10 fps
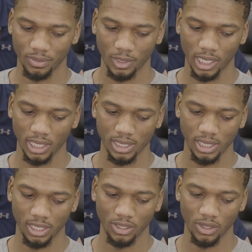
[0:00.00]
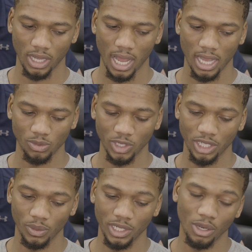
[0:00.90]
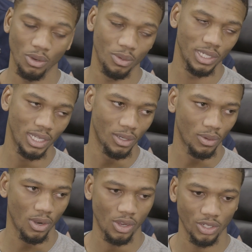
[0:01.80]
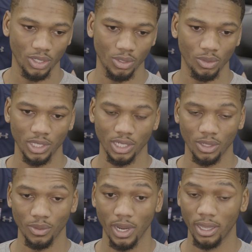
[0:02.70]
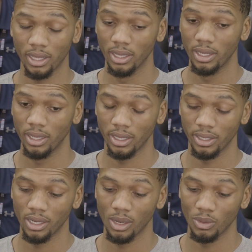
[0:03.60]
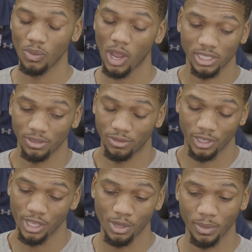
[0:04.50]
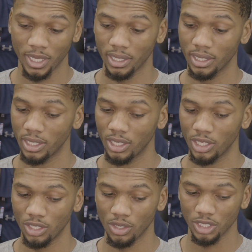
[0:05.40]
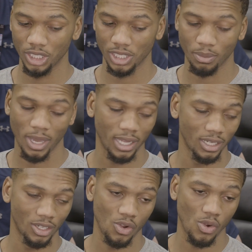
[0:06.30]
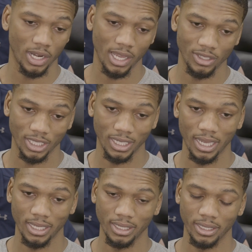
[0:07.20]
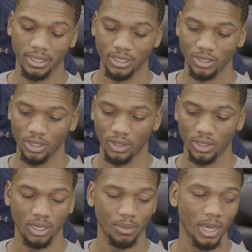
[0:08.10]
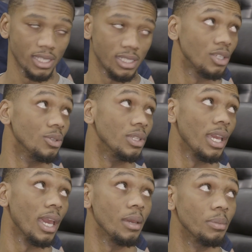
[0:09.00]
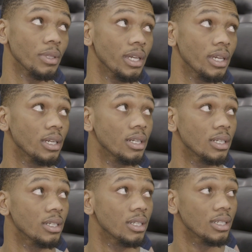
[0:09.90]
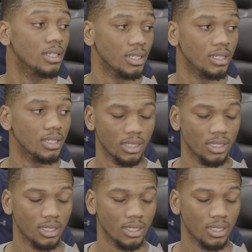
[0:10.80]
like I said, you know, guys, we, we know what we did wrong, you know what we could correct, and um, we watched the film, and, you know, it's just a matter of going out tonight and, you know, um, executing the game plan. How do